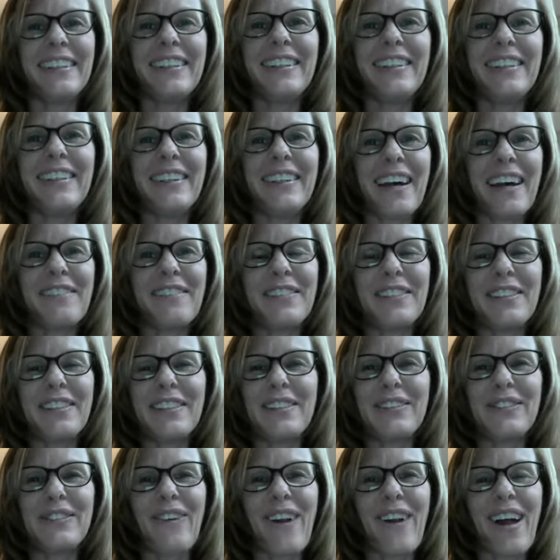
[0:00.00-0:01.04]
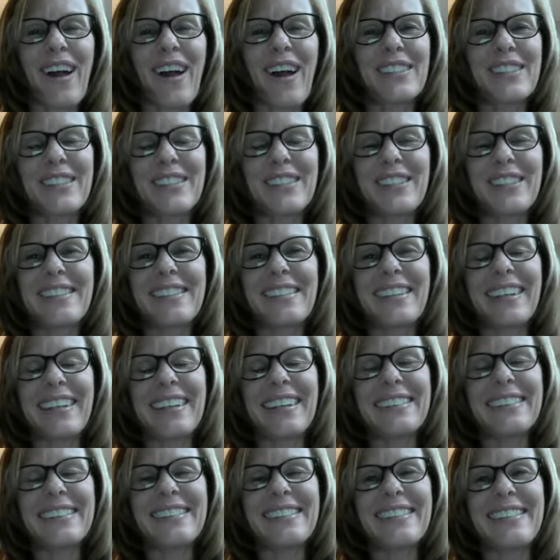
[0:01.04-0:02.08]
Good afternoon, Rogers.
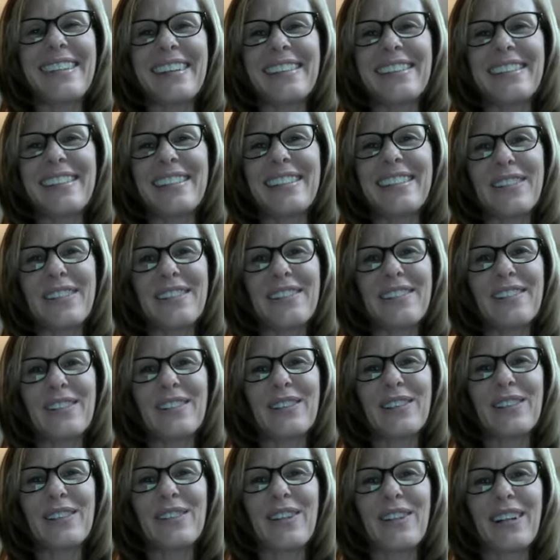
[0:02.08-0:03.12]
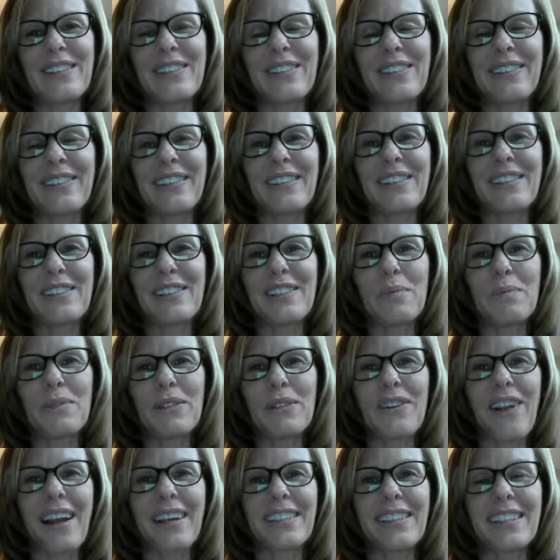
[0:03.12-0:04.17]
It's Stacey Vinson, your Instructional Leadership
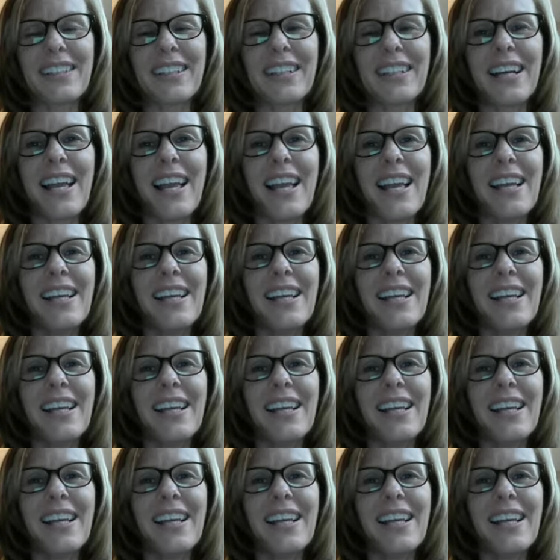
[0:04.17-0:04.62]
Director.